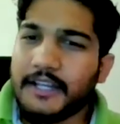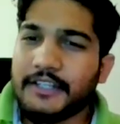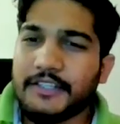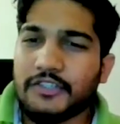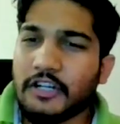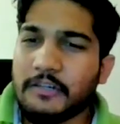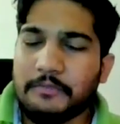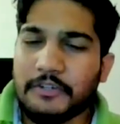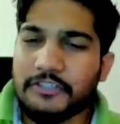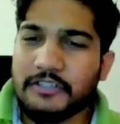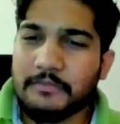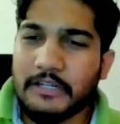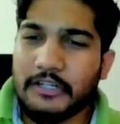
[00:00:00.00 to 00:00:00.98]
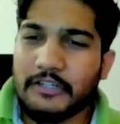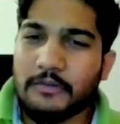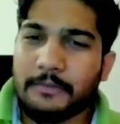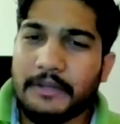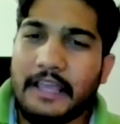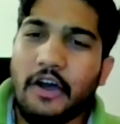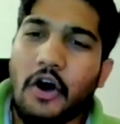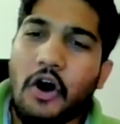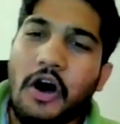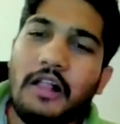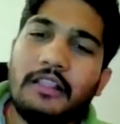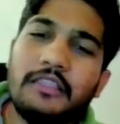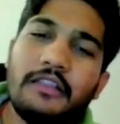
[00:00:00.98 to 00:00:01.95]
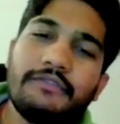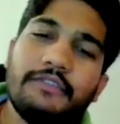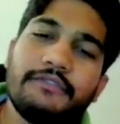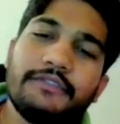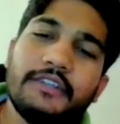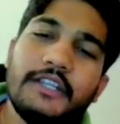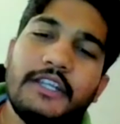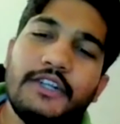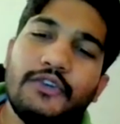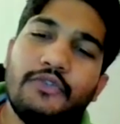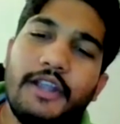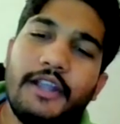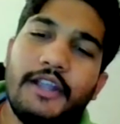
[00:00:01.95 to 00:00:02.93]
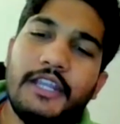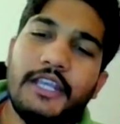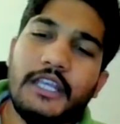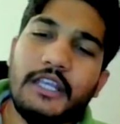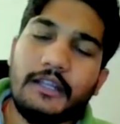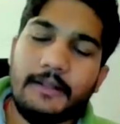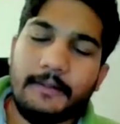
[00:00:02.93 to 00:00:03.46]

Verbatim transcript: it is not possible to apply all the 15 20